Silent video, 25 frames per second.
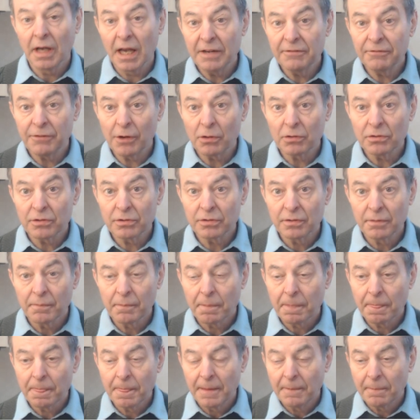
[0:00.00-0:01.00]
Hey folks,
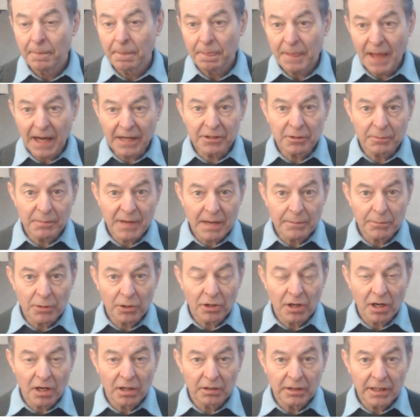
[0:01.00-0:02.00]
Dr. Bob
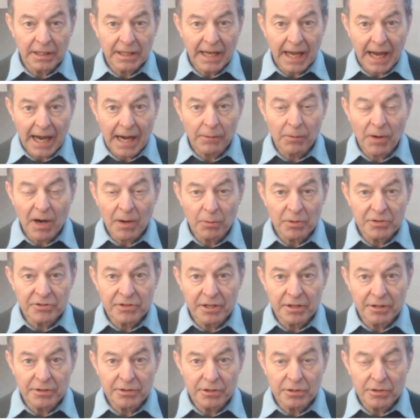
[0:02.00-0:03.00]
McCauley, How I
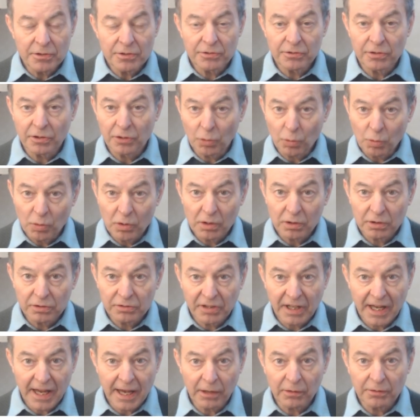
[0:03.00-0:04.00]
Was Introduced to the
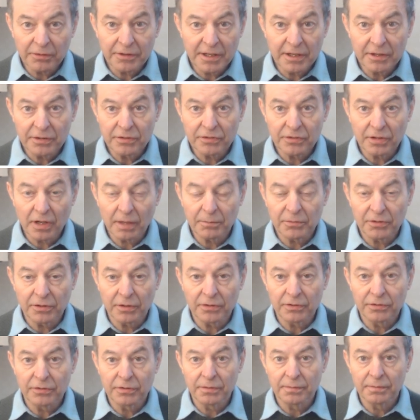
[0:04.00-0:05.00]
World's Healthiest
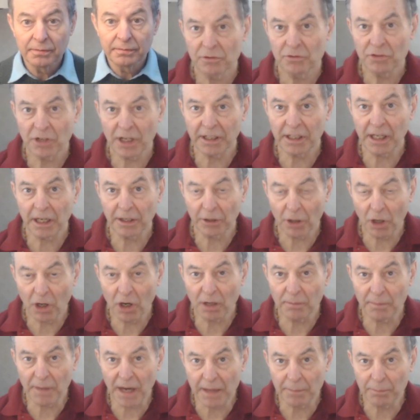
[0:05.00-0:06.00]
Substance. Check out
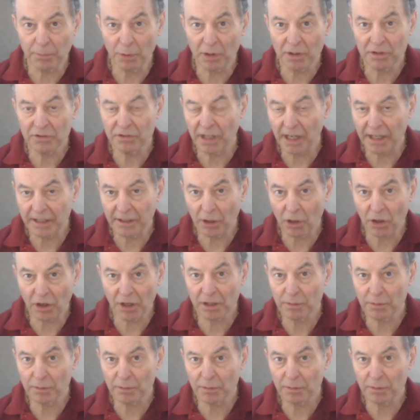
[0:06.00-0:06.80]
all my books on